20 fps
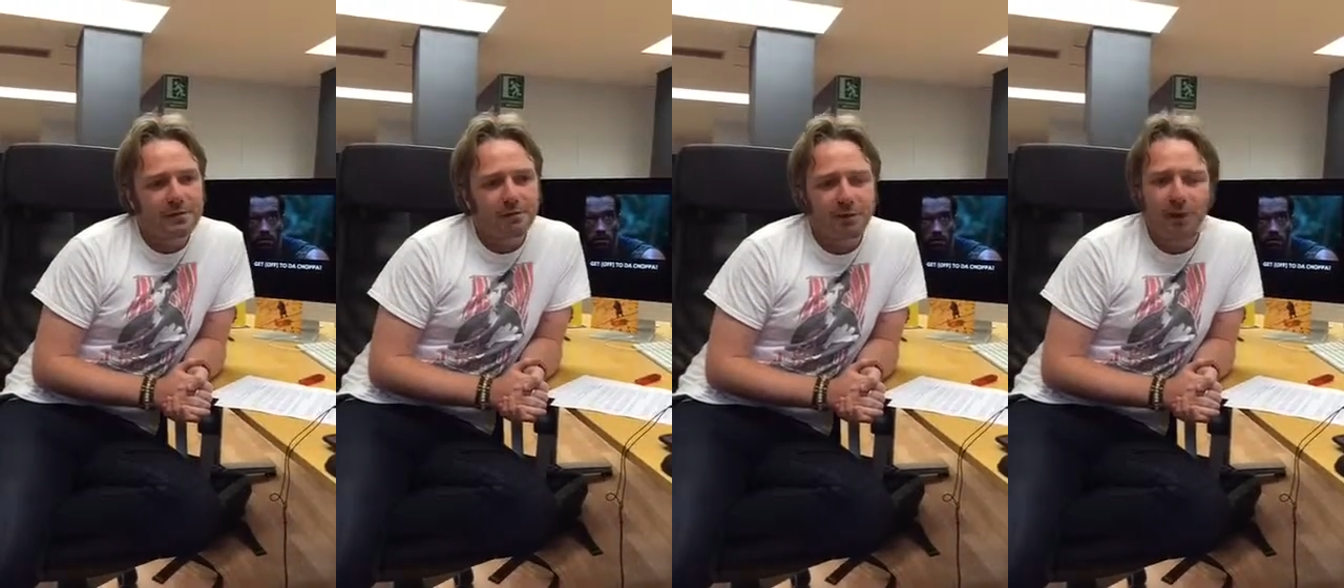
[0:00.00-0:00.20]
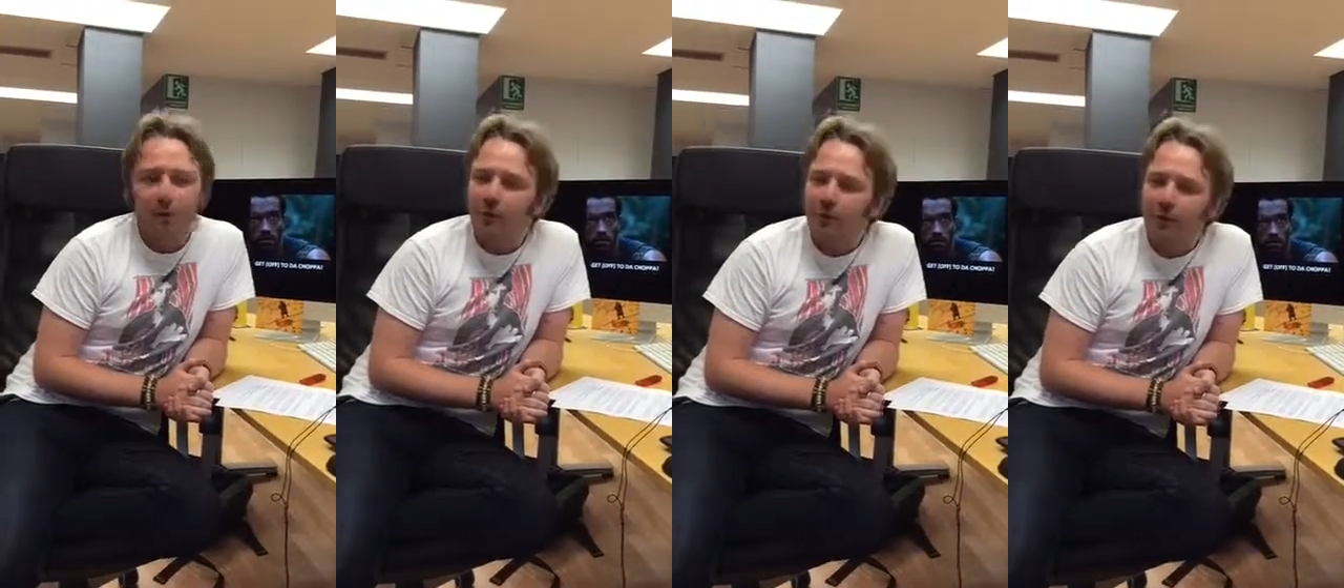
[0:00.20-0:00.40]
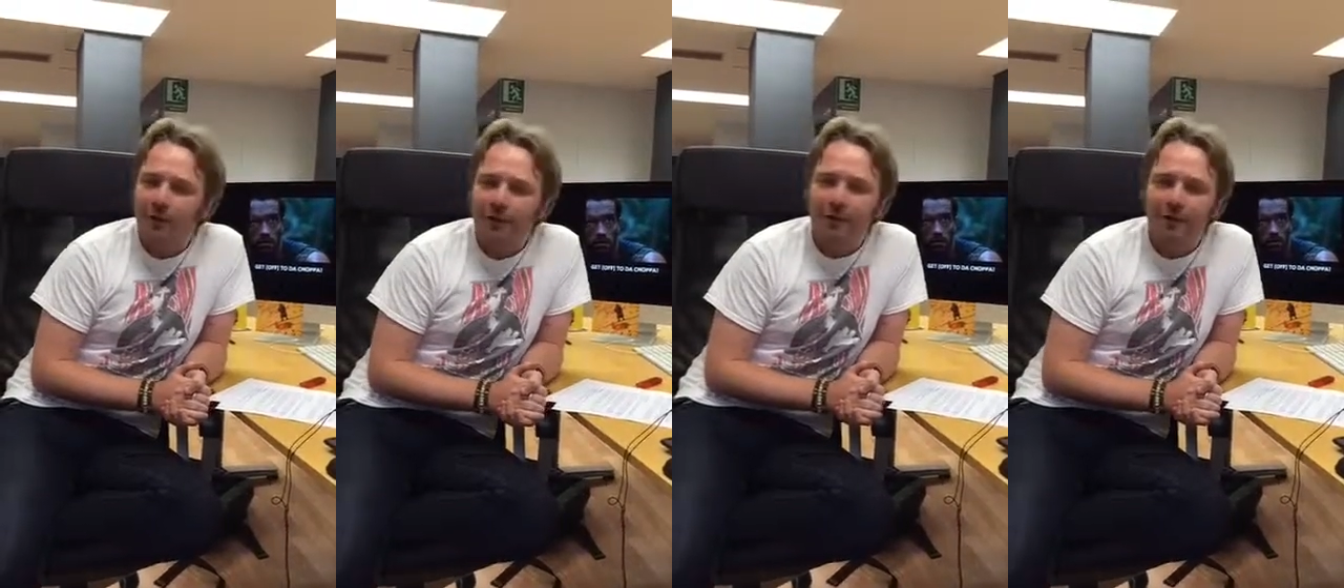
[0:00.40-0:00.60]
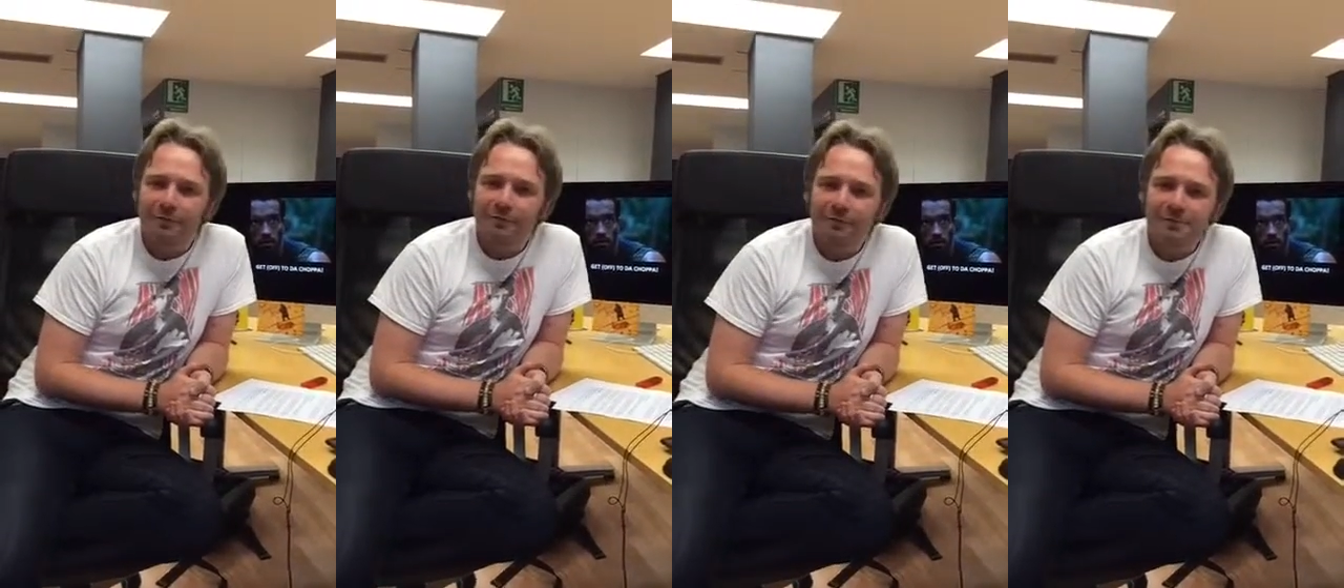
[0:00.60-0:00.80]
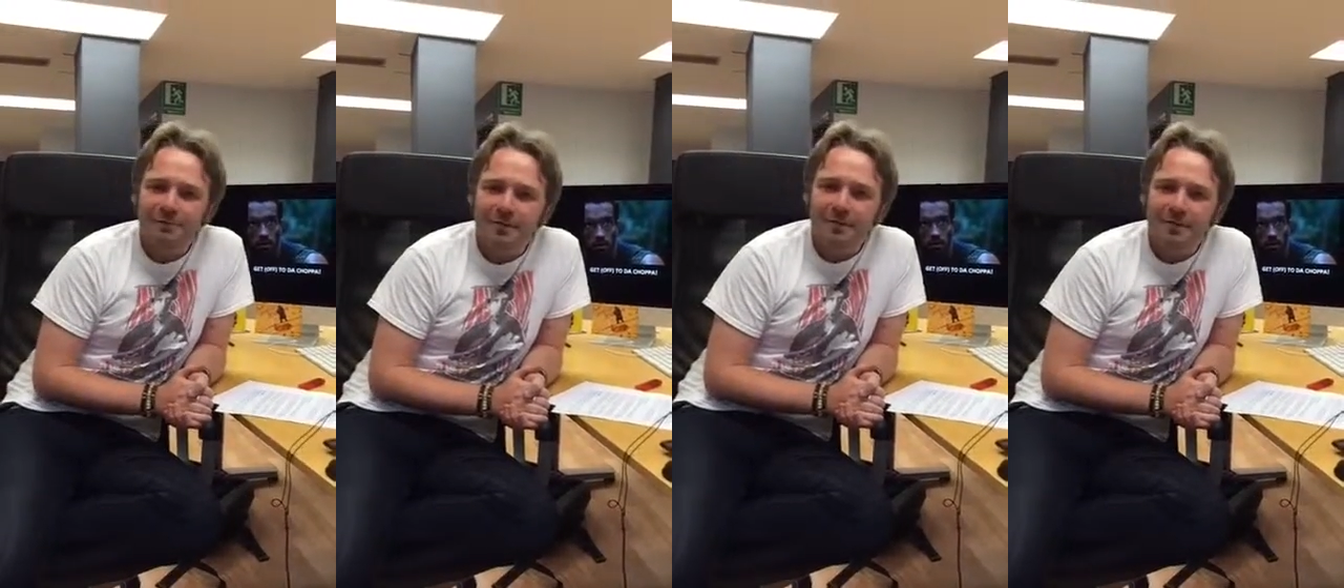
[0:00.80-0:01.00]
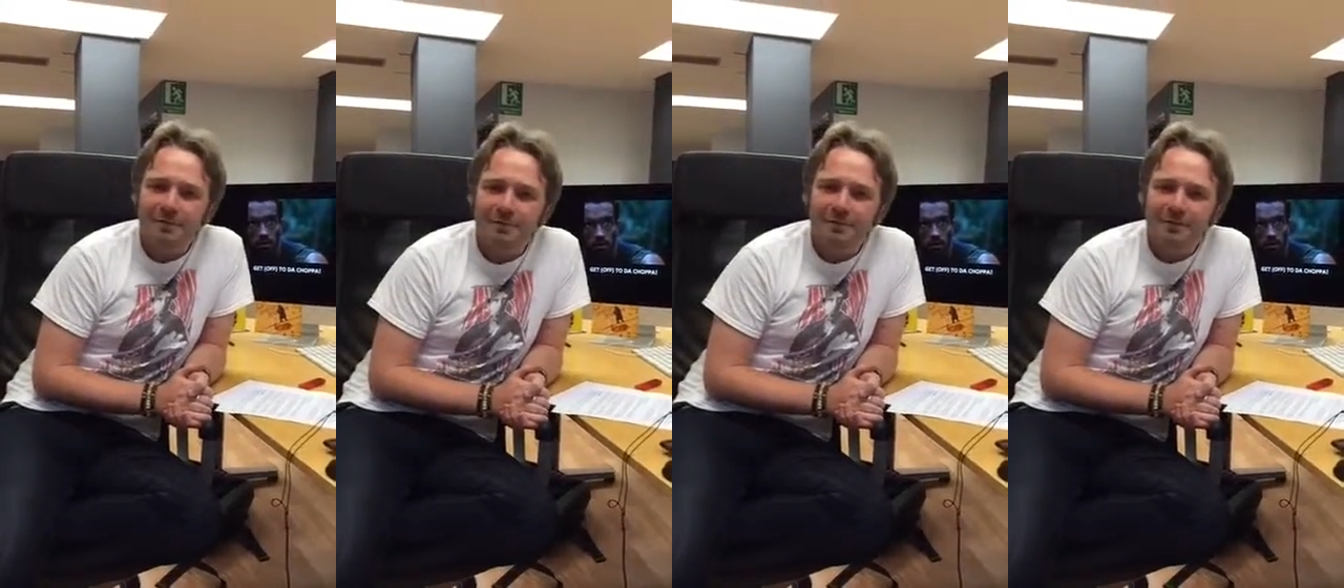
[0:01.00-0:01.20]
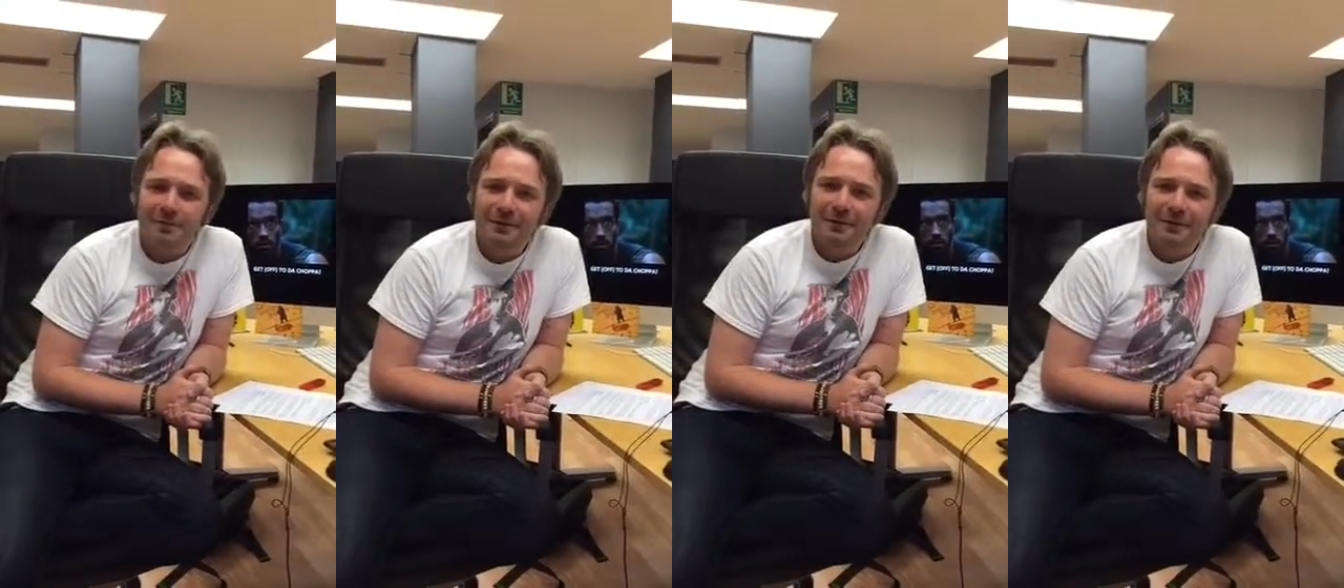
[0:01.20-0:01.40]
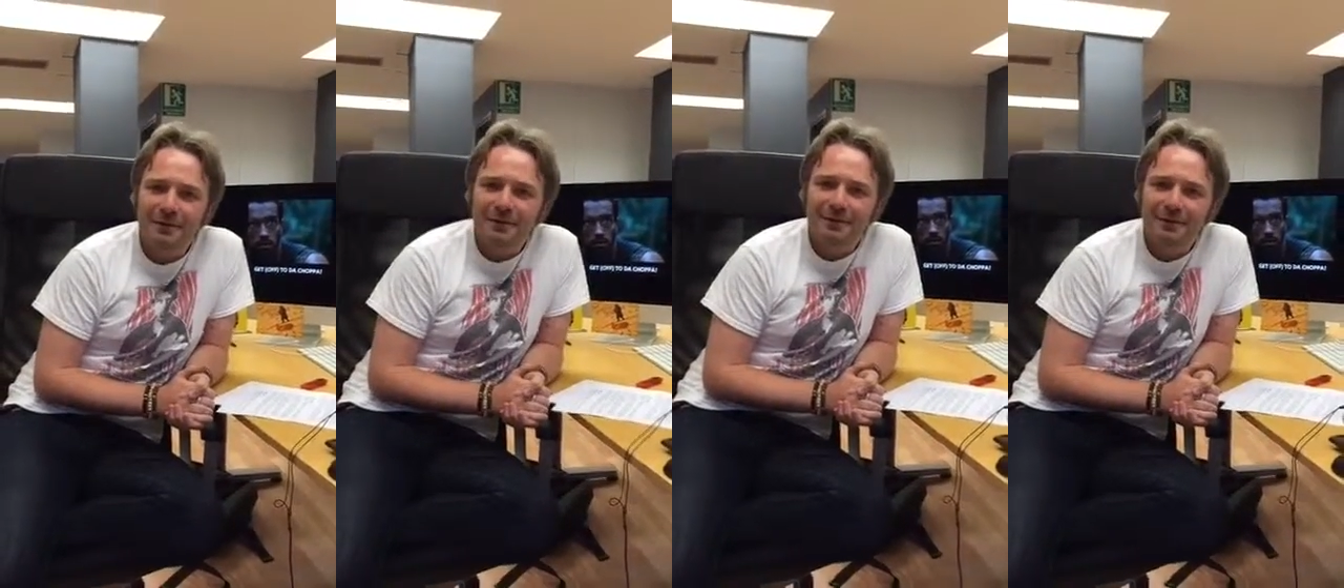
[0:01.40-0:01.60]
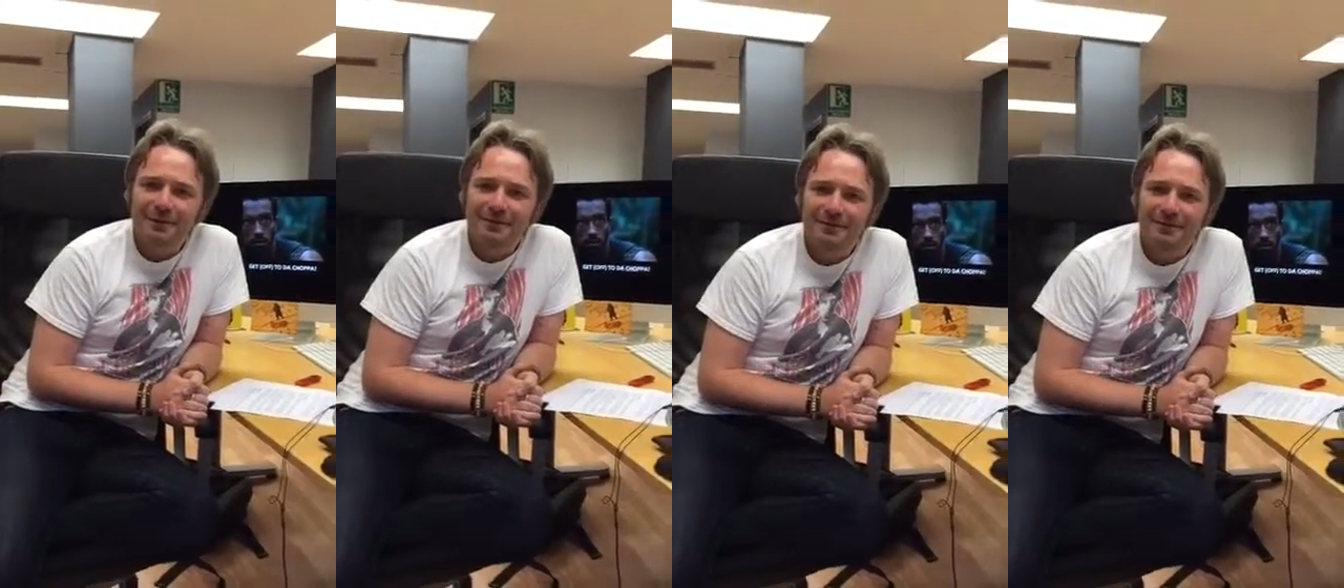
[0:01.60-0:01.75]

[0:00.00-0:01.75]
about all I have to say this week.